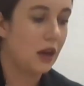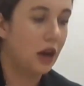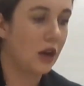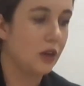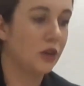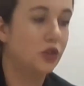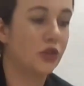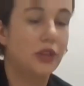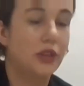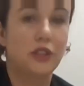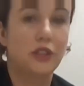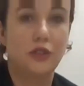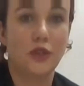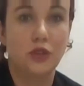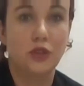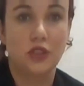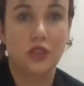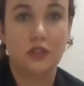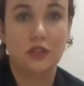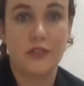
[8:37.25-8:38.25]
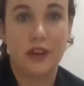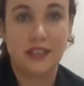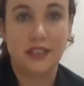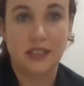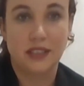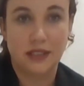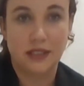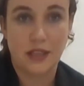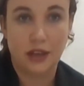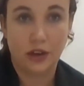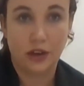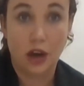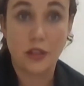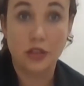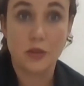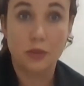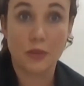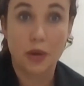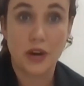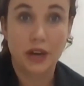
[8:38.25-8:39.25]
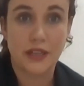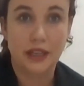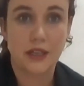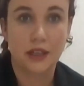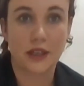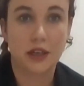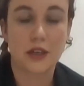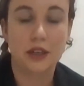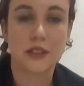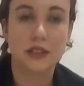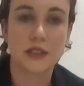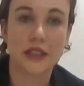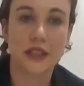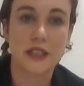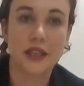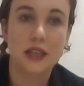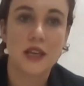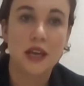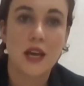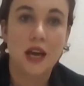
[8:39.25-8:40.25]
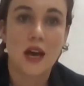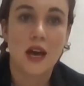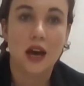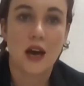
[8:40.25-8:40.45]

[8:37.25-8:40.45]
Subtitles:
autotransfusion devices that are on the market currently,